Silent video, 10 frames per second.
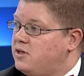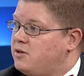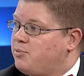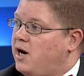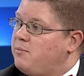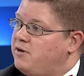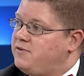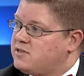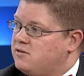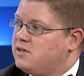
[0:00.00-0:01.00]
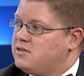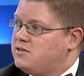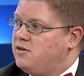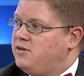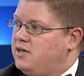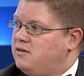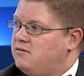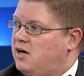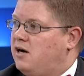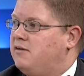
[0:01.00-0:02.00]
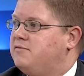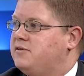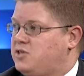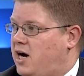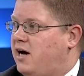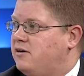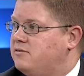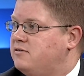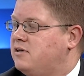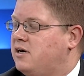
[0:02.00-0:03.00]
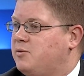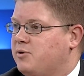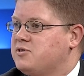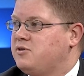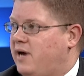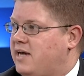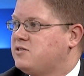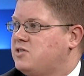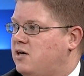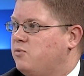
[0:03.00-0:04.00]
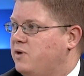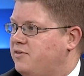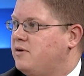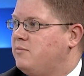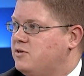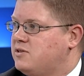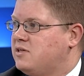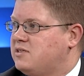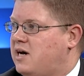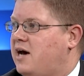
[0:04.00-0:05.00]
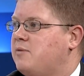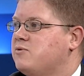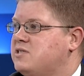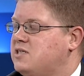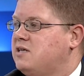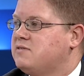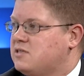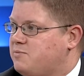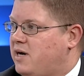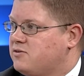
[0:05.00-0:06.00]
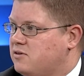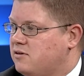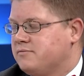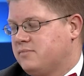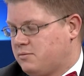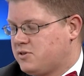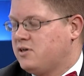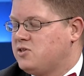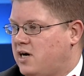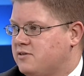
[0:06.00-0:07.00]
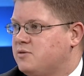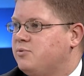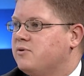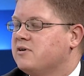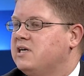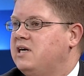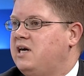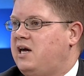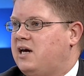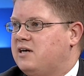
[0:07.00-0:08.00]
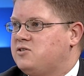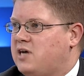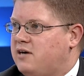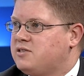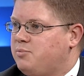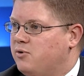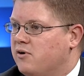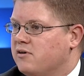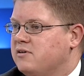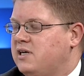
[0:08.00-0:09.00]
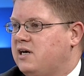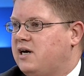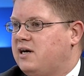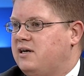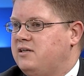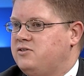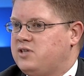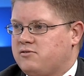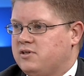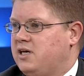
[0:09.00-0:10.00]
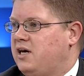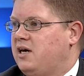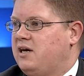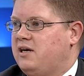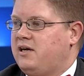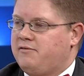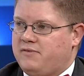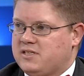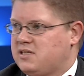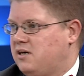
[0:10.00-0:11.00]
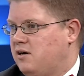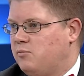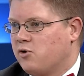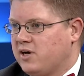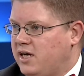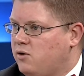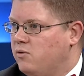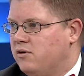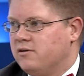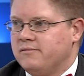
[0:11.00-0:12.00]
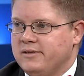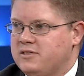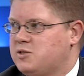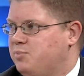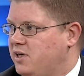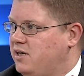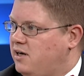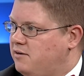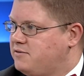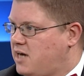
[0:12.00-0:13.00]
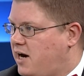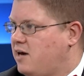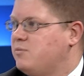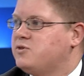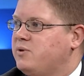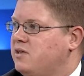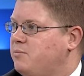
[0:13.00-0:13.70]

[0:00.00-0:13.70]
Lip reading: the primary physical custodian of the child, the person who has the child with them most of the time, receives the child support. And child support, generally, if it's a more equal split of time between the